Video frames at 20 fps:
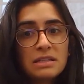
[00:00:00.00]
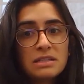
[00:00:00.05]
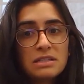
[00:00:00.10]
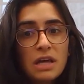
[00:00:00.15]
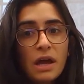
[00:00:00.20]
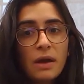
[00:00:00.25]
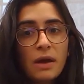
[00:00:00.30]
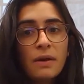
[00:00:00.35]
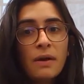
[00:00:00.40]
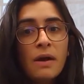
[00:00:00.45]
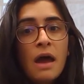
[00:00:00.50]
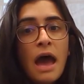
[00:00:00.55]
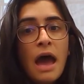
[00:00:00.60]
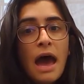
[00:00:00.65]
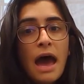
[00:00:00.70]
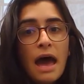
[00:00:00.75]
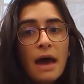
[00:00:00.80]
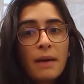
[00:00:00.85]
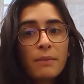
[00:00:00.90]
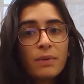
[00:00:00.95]
So
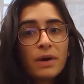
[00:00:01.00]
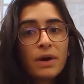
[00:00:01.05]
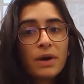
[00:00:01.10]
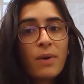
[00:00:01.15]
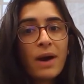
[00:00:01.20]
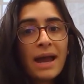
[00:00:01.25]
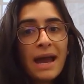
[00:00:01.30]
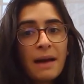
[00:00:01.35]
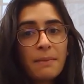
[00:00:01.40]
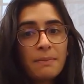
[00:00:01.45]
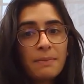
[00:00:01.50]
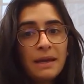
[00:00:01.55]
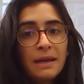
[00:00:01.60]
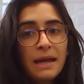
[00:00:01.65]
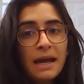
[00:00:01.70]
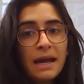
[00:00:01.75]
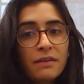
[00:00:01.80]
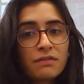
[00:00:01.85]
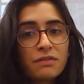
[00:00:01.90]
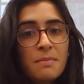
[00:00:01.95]
we're quite happy
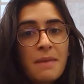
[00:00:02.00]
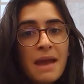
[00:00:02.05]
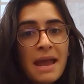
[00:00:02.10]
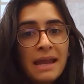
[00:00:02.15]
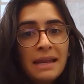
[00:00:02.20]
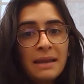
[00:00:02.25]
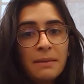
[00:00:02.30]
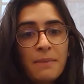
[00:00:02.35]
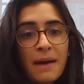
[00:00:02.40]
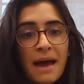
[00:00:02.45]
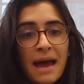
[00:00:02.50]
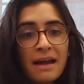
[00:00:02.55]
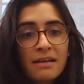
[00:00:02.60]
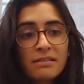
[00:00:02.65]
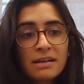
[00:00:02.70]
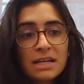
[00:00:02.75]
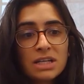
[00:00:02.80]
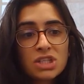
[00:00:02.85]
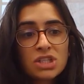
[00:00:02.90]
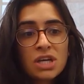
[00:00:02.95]
of remaining
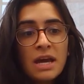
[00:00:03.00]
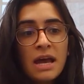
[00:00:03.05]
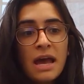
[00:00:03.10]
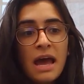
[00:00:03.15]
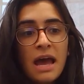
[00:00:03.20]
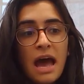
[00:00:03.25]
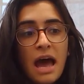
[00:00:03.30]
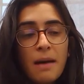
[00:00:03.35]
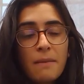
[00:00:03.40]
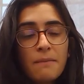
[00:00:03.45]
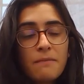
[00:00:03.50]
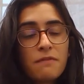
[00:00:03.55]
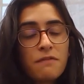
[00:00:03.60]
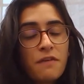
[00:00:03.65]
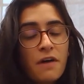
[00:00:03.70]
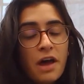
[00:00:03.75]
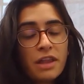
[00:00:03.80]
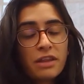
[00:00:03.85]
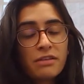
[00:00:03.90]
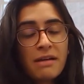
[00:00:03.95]
bearish
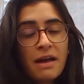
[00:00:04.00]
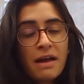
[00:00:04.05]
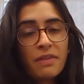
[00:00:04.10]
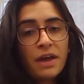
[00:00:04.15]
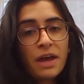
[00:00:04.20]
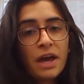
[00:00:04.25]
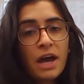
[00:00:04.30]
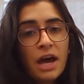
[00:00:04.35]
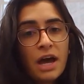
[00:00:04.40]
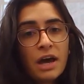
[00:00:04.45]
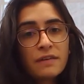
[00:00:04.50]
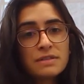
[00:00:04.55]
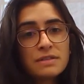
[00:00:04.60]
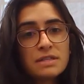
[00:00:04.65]
further out the curve.